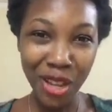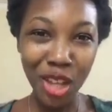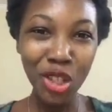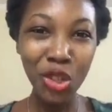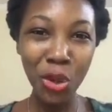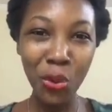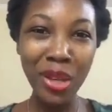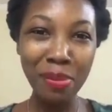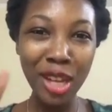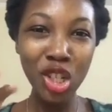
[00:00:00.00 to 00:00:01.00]
Should
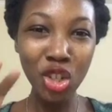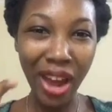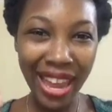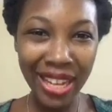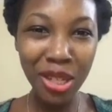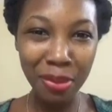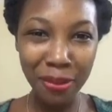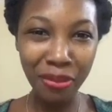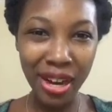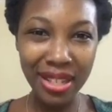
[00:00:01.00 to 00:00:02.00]
we be trying to be
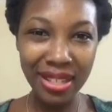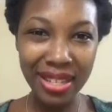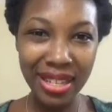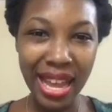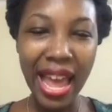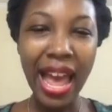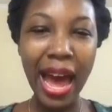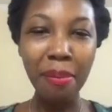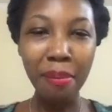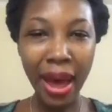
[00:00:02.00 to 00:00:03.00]
friends?
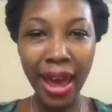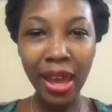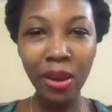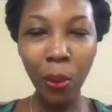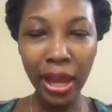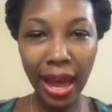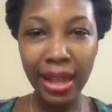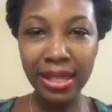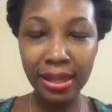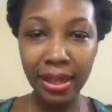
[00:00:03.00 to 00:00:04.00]
And my quick
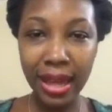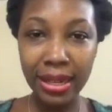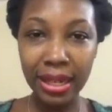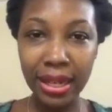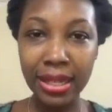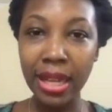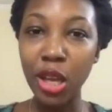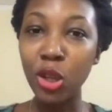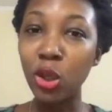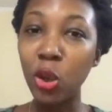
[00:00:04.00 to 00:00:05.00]
answer to that is
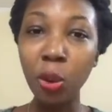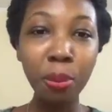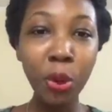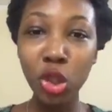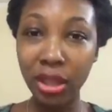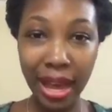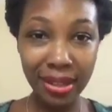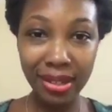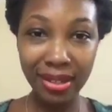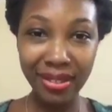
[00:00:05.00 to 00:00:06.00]
don't push
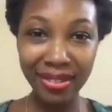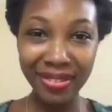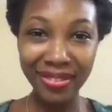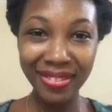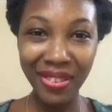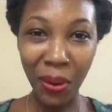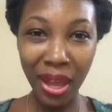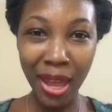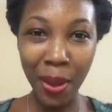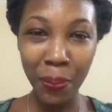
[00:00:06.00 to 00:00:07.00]
that.
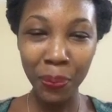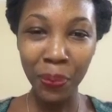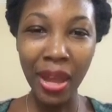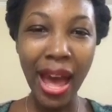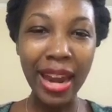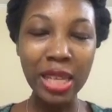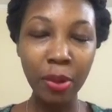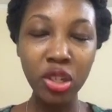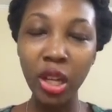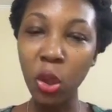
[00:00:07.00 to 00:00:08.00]
Okay? And
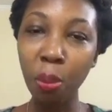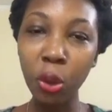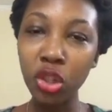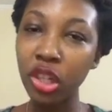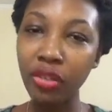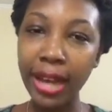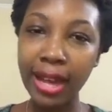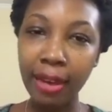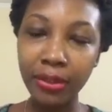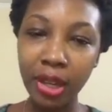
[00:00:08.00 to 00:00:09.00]
especially don't push it right
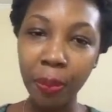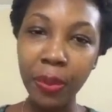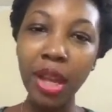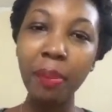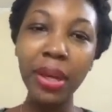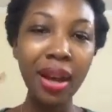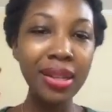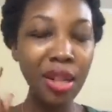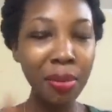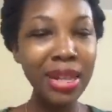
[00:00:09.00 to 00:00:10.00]
after.
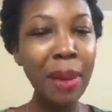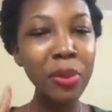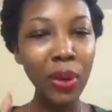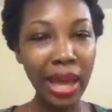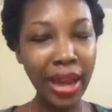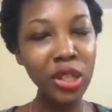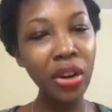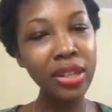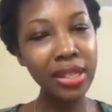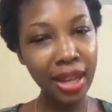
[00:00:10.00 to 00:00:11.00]
Because sometimes we lie to
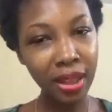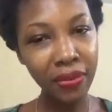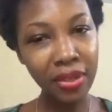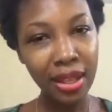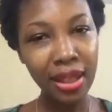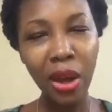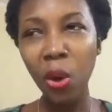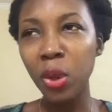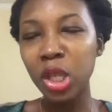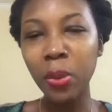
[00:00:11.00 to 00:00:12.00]
ourselves that,
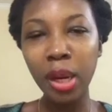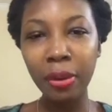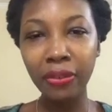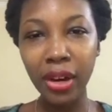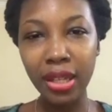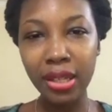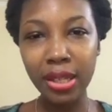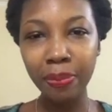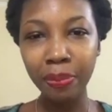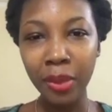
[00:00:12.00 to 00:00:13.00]
oh, we just want to be
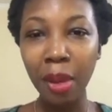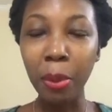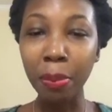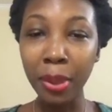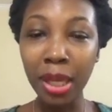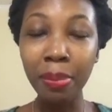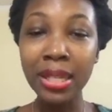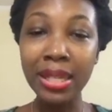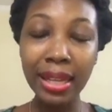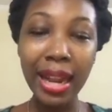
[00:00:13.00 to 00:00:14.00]
friends. But people
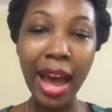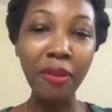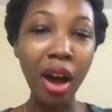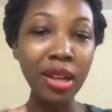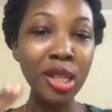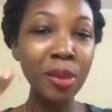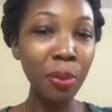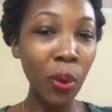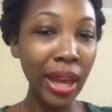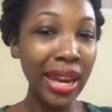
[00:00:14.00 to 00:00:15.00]
still have
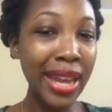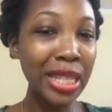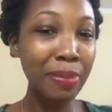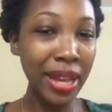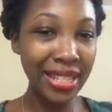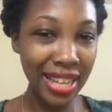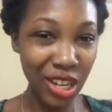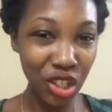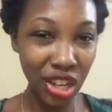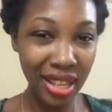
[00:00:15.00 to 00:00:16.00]
unspoken
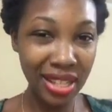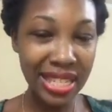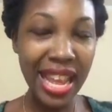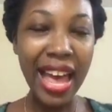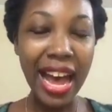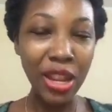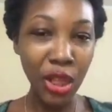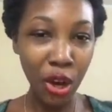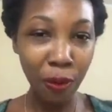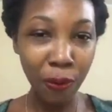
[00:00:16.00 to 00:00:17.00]
expectations, and
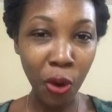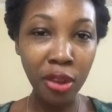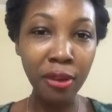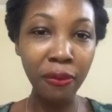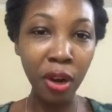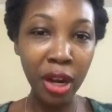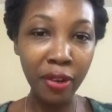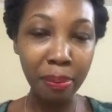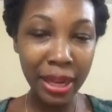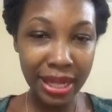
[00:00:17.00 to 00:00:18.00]
therefore the
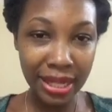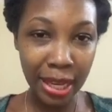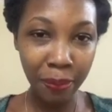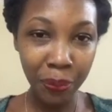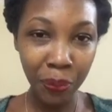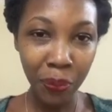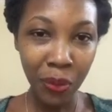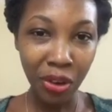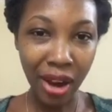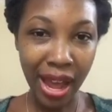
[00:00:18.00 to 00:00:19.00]
vulnerability,
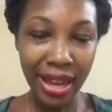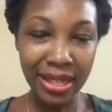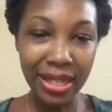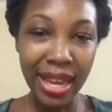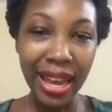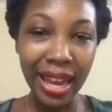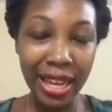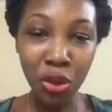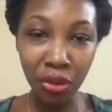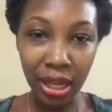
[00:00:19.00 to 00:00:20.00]
right,
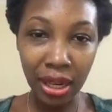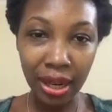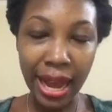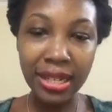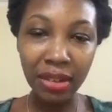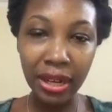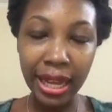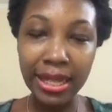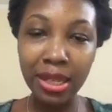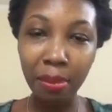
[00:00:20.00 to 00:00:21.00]
is real as it
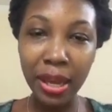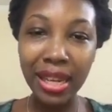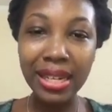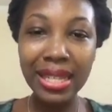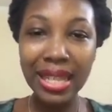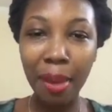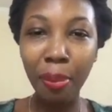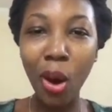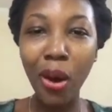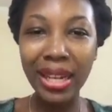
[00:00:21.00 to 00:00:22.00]
relates to being
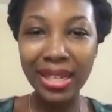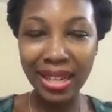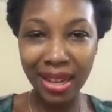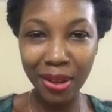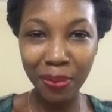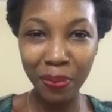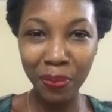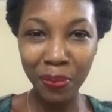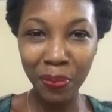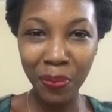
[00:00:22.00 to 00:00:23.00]
disappointed.
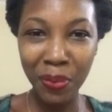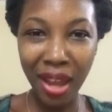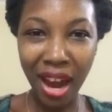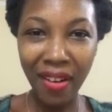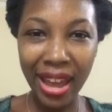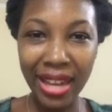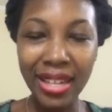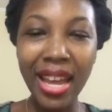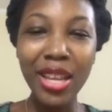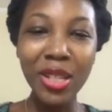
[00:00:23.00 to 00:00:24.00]
All right?
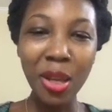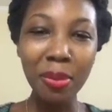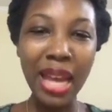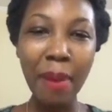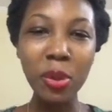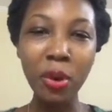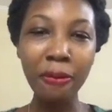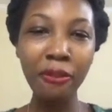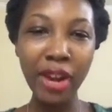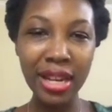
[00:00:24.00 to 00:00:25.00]
Sometimes we're
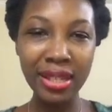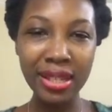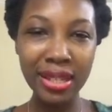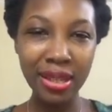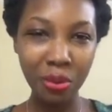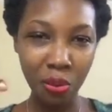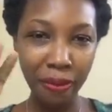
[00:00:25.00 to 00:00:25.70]
friends,